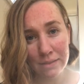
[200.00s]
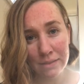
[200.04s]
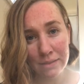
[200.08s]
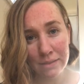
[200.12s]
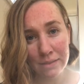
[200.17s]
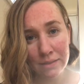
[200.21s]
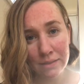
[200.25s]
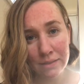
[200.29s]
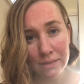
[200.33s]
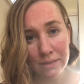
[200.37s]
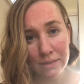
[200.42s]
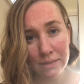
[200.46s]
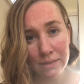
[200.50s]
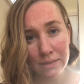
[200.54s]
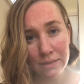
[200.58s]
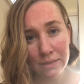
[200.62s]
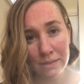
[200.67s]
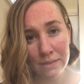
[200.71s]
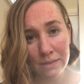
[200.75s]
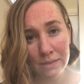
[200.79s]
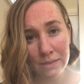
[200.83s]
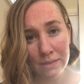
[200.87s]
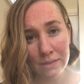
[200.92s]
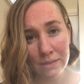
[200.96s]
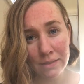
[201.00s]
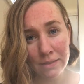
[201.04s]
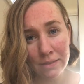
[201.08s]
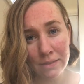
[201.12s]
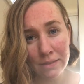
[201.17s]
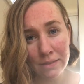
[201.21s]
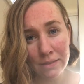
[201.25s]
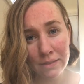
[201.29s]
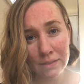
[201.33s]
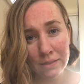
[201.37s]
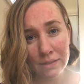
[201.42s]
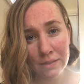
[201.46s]

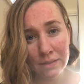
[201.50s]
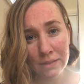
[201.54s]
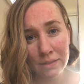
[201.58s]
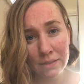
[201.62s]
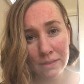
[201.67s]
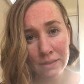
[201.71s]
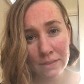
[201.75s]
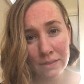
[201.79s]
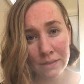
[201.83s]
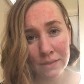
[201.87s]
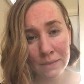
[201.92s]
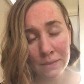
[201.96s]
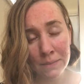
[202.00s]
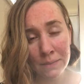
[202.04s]
(silence)